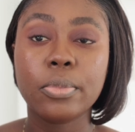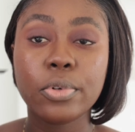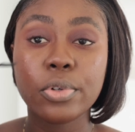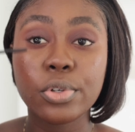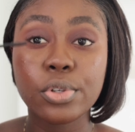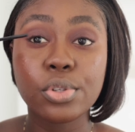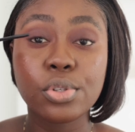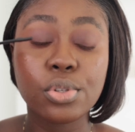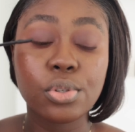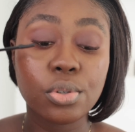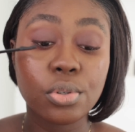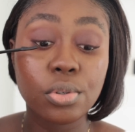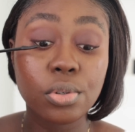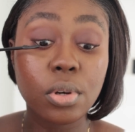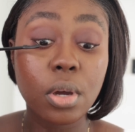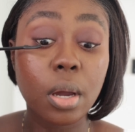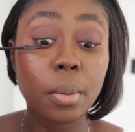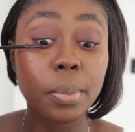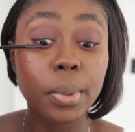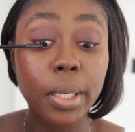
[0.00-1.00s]
going to
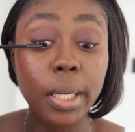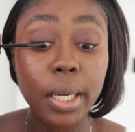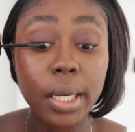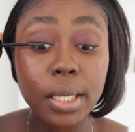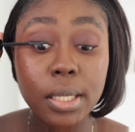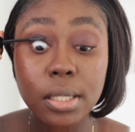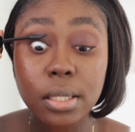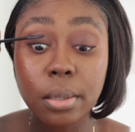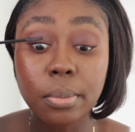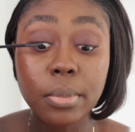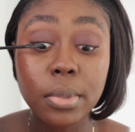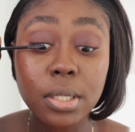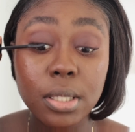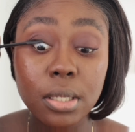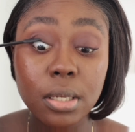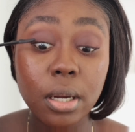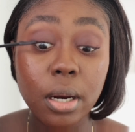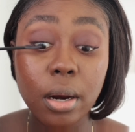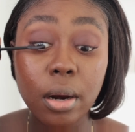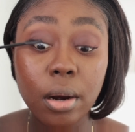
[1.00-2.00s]
apply some
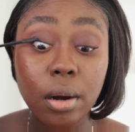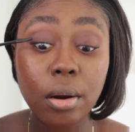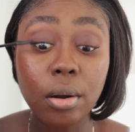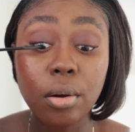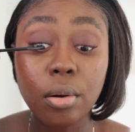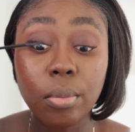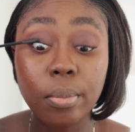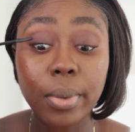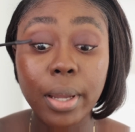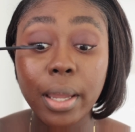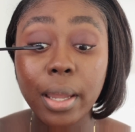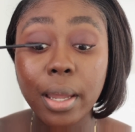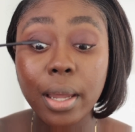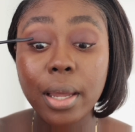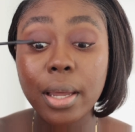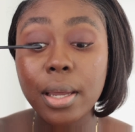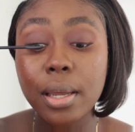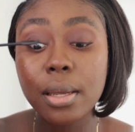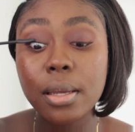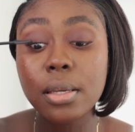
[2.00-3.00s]
mascara on my
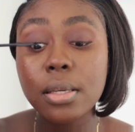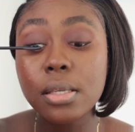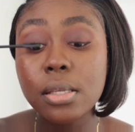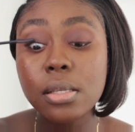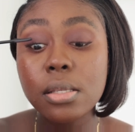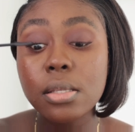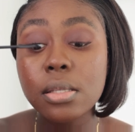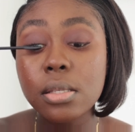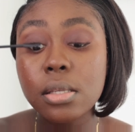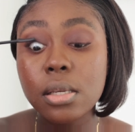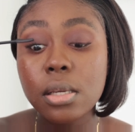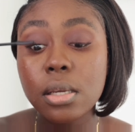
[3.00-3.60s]
eyes.